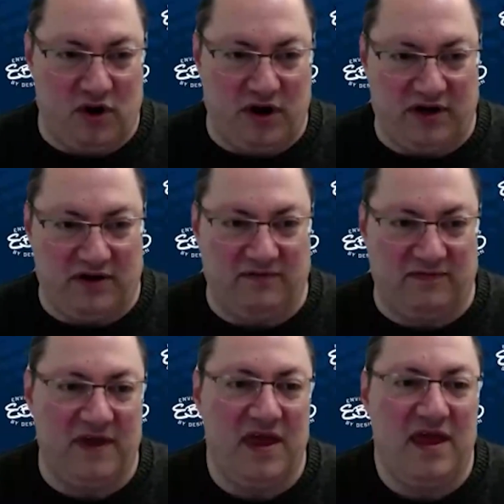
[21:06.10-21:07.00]
point
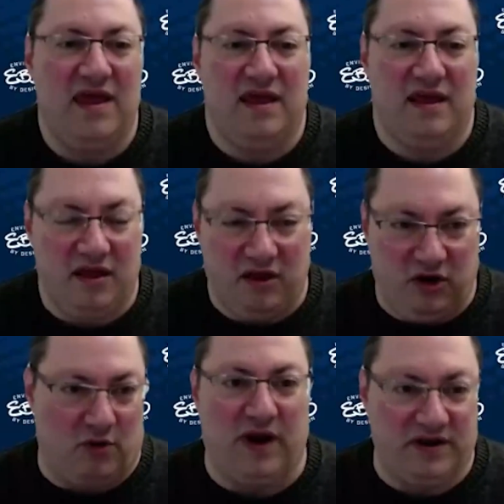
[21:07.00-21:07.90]
of
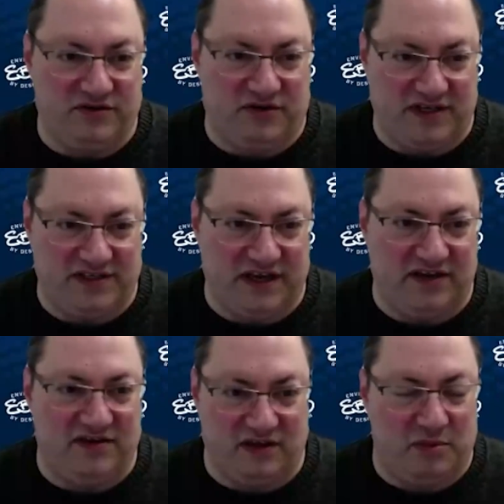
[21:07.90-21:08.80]
you're
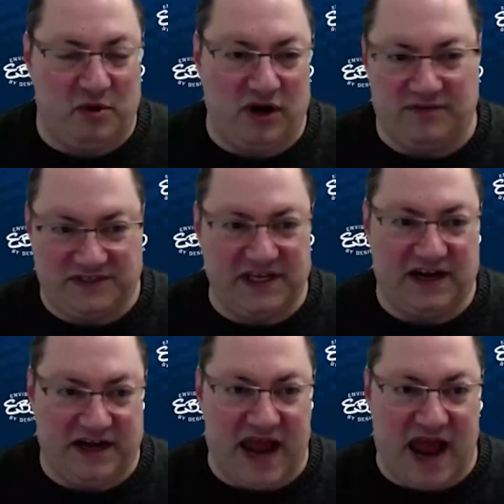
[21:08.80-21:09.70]
interested to the point of
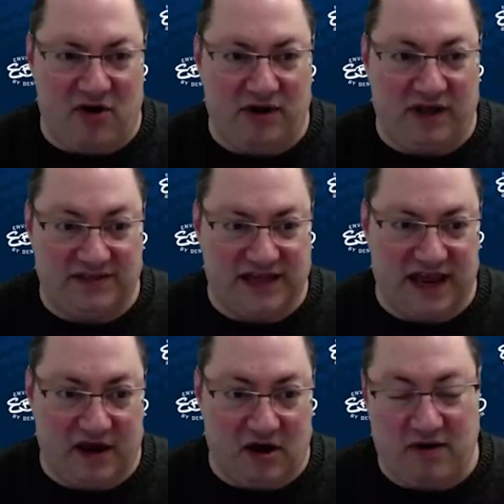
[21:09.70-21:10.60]
sitting down and
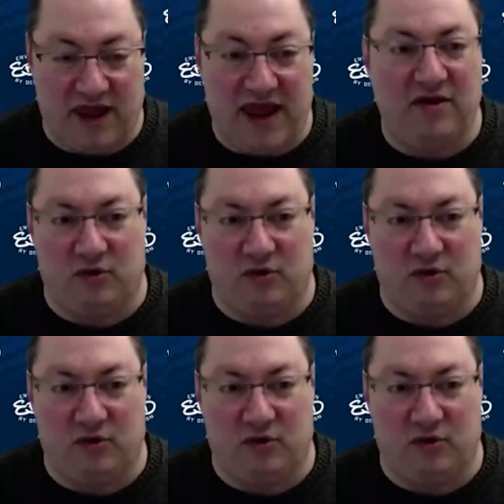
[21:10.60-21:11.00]
saying, okay,